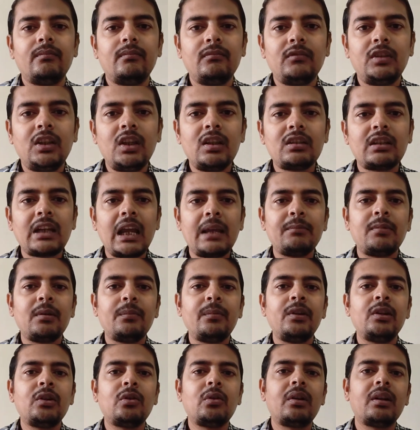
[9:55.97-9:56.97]
This type of
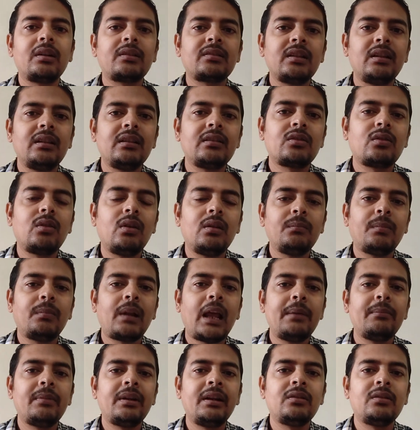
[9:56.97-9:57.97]
introduction is called
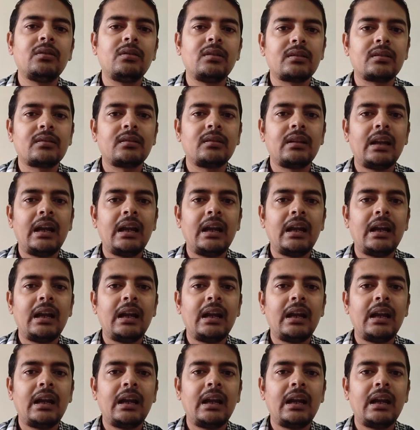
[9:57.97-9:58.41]
primary introduction,